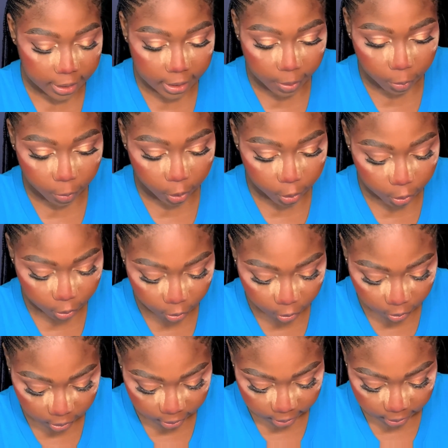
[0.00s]
thing I'm going to
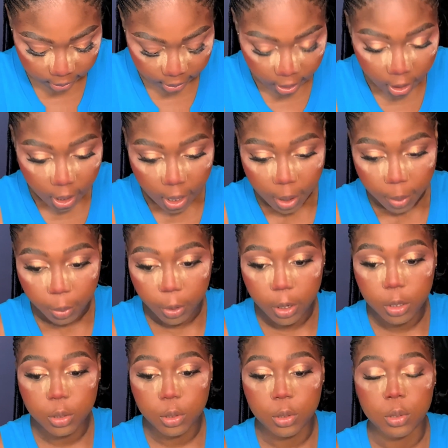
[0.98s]
do is I'm
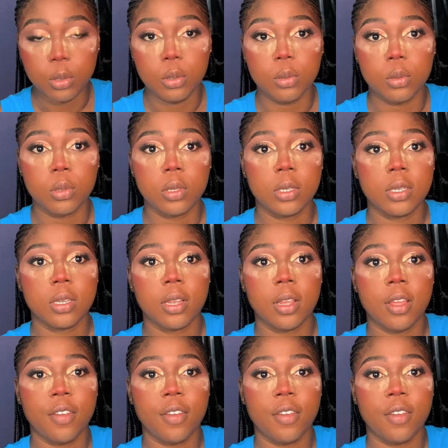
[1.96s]
going to use